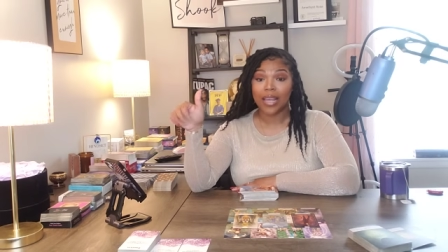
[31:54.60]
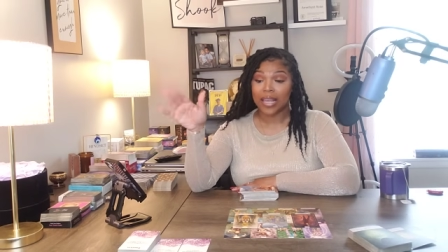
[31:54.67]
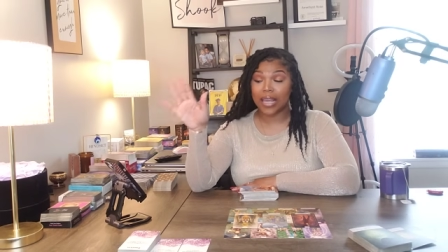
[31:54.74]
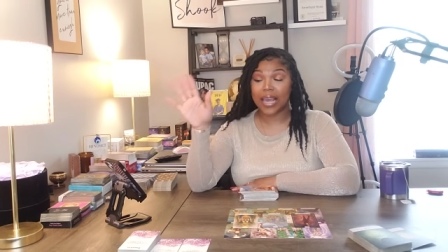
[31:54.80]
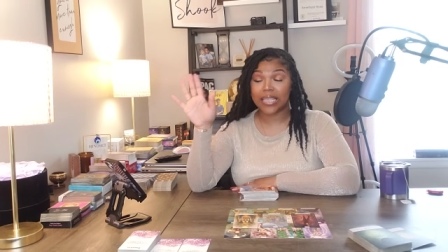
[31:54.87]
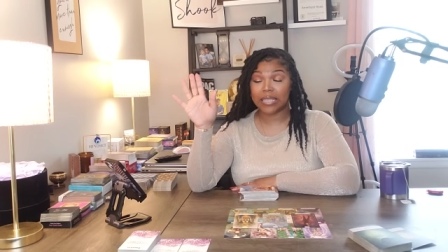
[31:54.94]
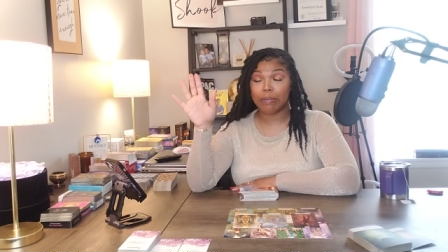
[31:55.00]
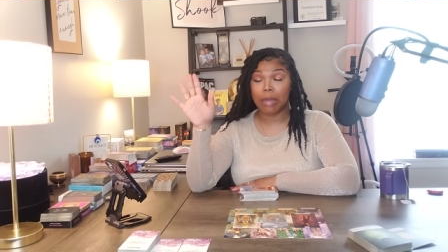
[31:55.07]

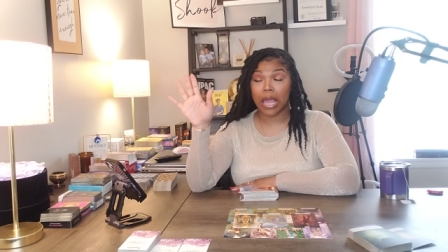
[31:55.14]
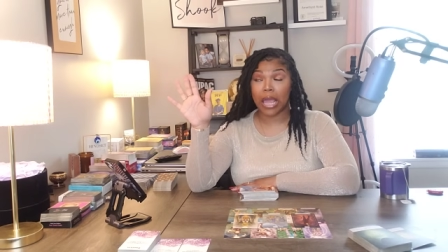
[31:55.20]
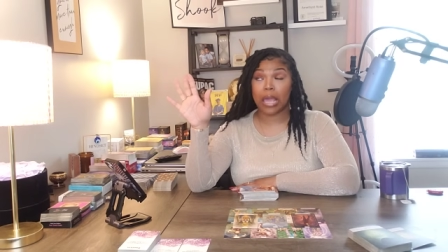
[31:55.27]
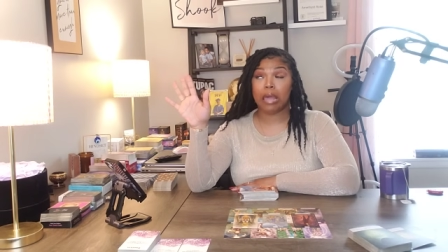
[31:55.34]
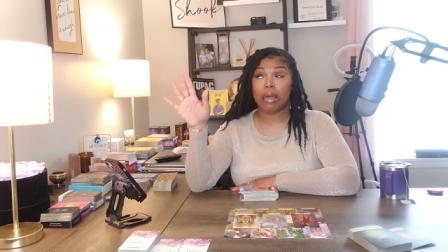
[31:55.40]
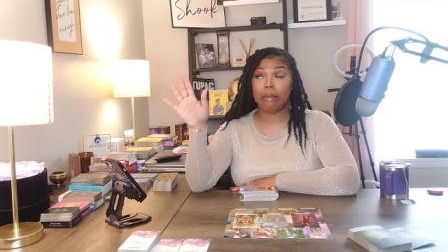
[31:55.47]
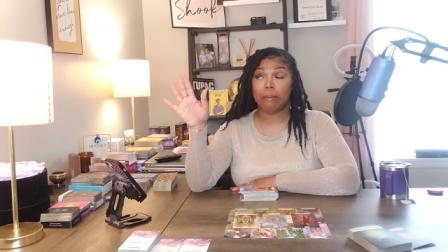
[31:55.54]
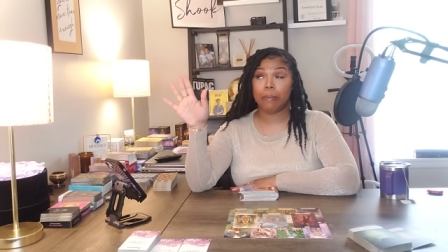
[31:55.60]
Yes,
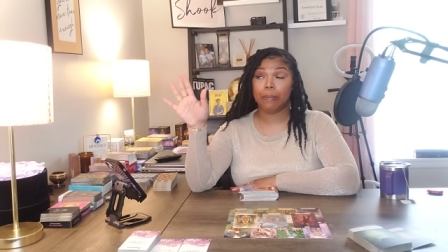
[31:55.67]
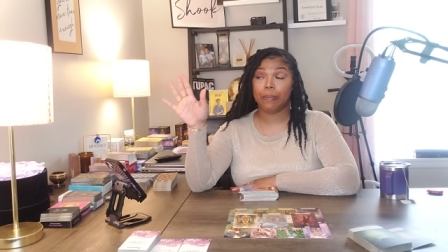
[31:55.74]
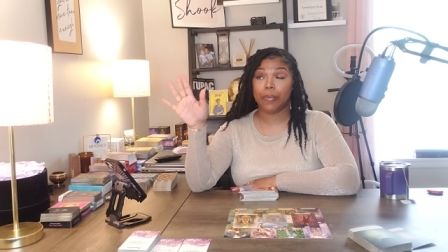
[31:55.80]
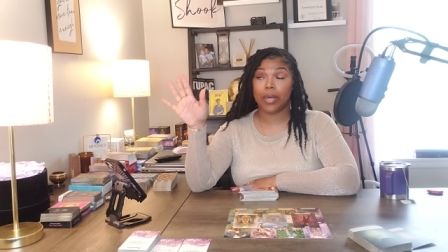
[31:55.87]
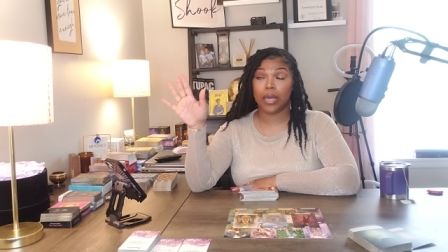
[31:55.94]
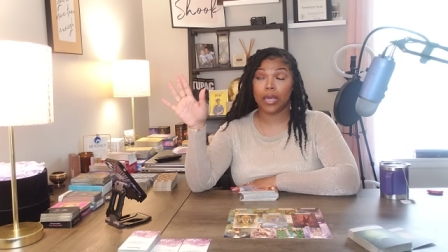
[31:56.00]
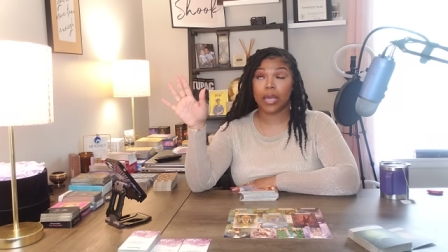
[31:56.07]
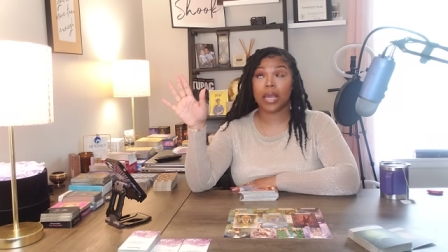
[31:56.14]
ma'am.
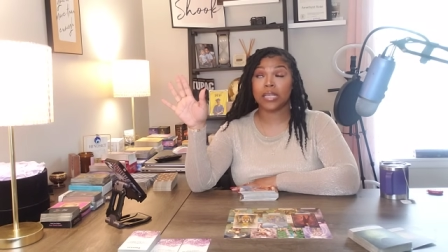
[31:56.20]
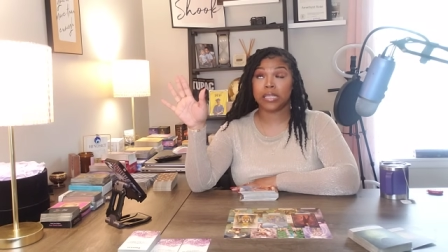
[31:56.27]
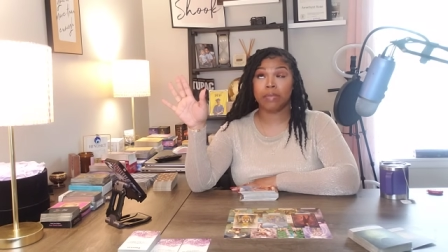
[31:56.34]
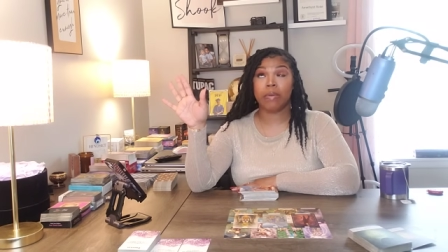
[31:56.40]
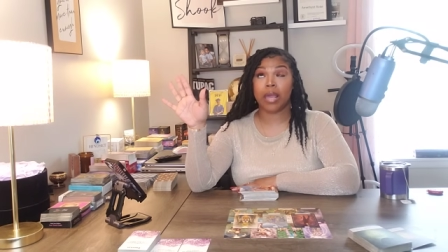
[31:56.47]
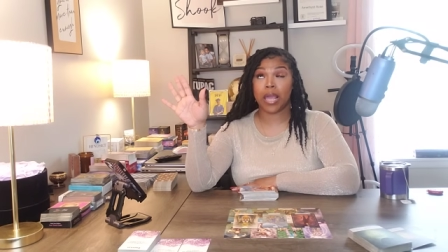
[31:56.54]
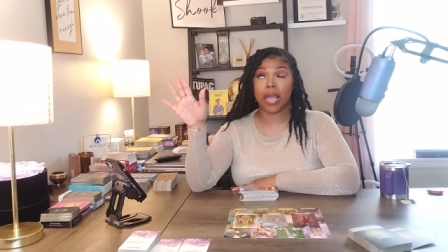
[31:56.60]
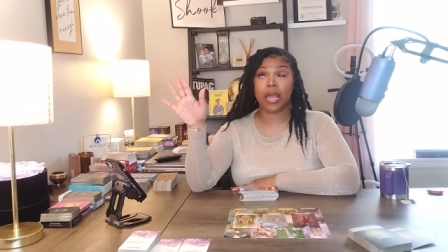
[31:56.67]
Yes,
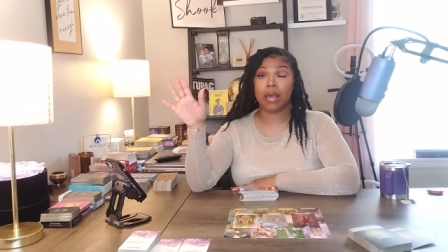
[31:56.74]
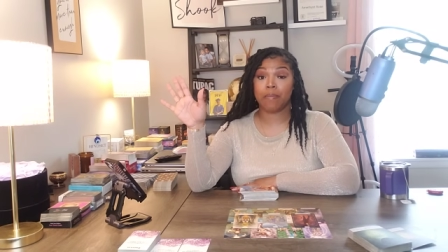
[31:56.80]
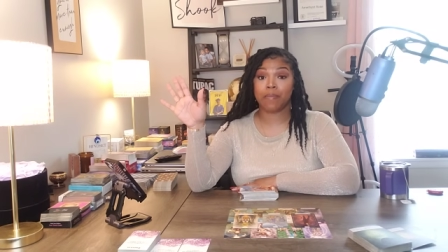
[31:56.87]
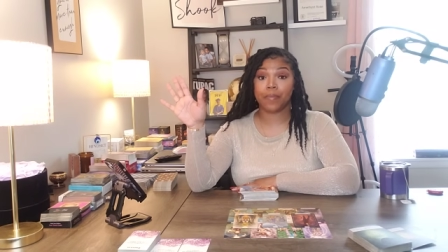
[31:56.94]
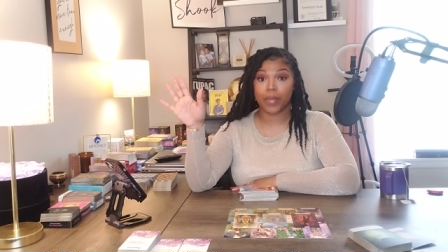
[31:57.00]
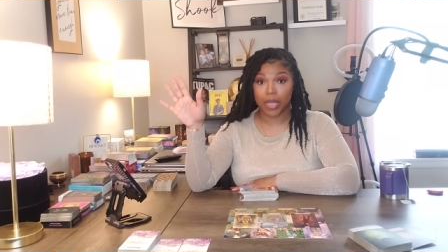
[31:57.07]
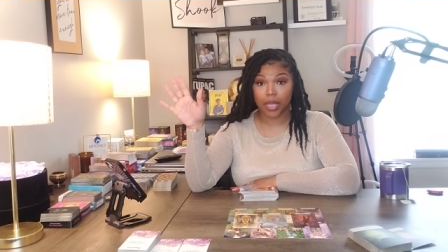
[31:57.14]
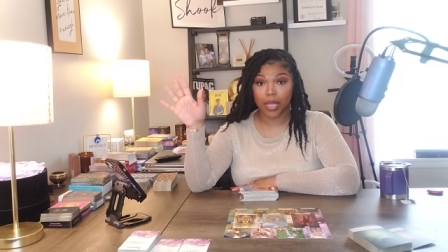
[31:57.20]

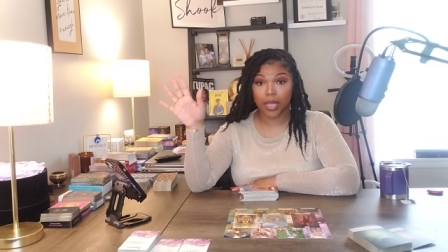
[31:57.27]
ma'am